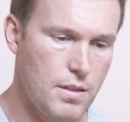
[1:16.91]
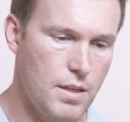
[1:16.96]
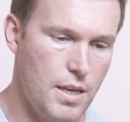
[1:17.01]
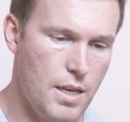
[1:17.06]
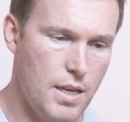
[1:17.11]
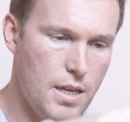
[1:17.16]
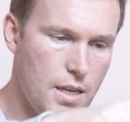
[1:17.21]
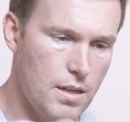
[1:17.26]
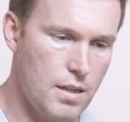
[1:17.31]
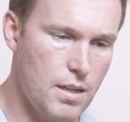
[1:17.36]

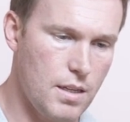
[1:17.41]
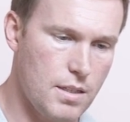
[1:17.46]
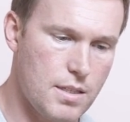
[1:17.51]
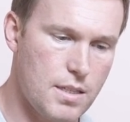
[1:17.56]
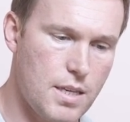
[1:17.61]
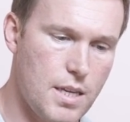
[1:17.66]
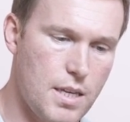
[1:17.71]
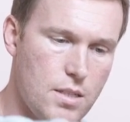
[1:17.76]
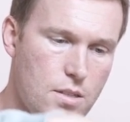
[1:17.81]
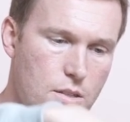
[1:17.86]
and
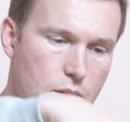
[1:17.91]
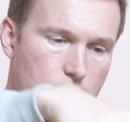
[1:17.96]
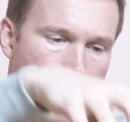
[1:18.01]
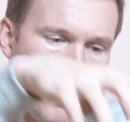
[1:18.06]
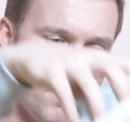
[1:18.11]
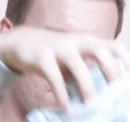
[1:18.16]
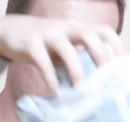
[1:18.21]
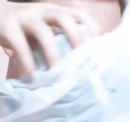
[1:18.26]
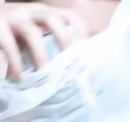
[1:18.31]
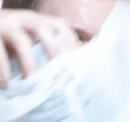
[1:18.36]
let's get to
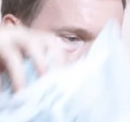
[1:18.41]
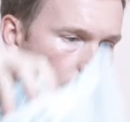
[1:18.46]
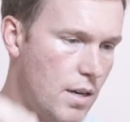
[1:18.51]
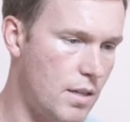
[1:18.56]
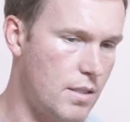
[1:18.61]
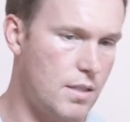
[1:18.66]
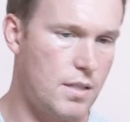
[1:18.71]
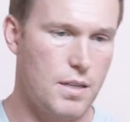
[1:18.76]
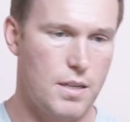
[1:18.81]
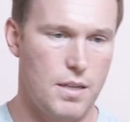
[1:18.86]
the
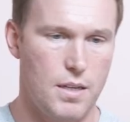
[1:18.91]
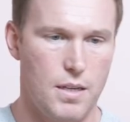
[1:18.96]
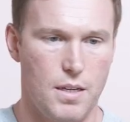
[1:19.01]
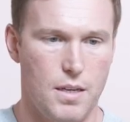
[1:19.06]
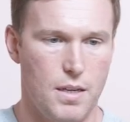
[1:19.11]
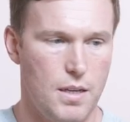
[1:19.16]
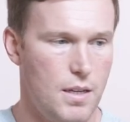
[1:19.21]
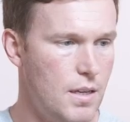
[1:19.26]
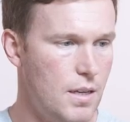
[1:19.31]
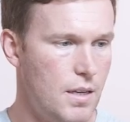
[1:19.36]
product
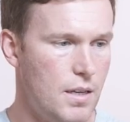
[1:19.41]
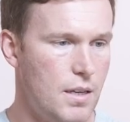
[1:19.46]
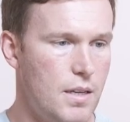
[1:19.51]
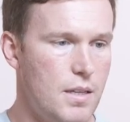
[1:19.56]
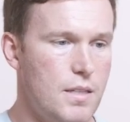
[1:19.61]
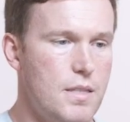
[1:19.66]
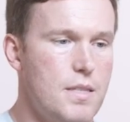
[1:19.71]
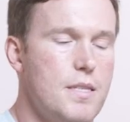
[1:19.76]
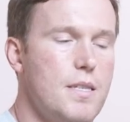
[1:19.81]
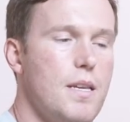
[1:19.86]

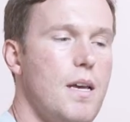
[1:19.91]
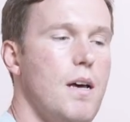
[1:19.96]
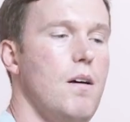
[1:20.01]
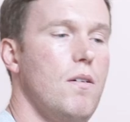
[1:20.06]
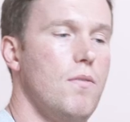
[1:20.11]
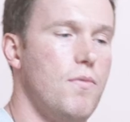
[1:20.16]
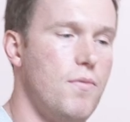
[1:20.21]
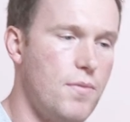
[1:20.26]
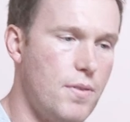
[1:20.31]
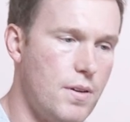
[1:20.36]

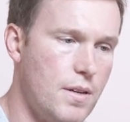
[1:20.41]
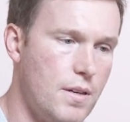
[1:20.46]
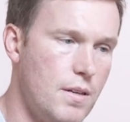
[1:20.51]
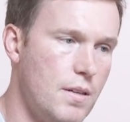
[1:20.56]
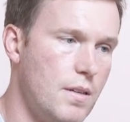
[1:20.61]
itself.